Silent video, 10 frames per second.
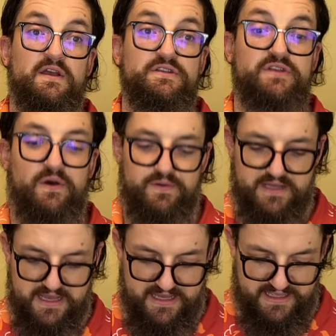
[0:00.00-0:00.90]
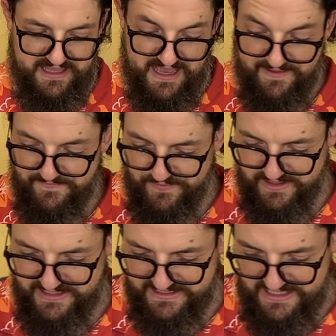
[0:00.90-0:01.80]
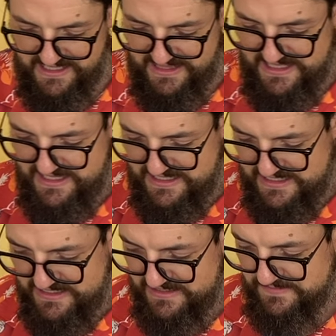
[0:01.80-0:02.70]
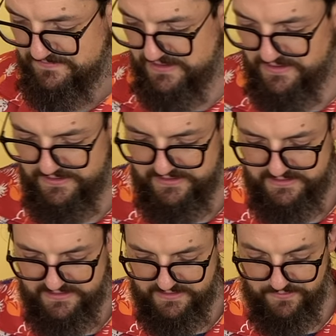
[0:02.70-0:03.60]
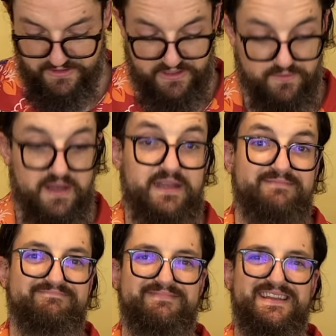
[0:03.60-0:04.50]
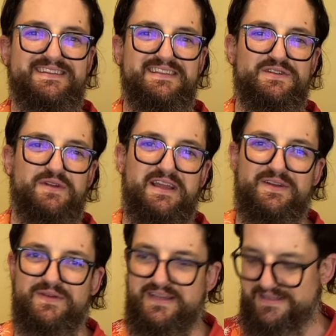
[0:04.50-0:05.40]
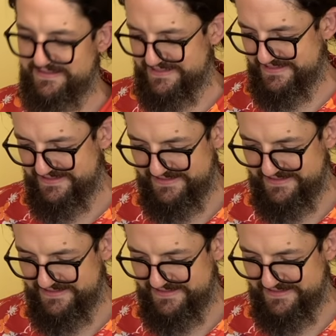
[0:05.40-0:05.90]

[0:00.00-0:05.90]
So, yeah, we're going to take the butter and we're going to grate it into the dry ingredients.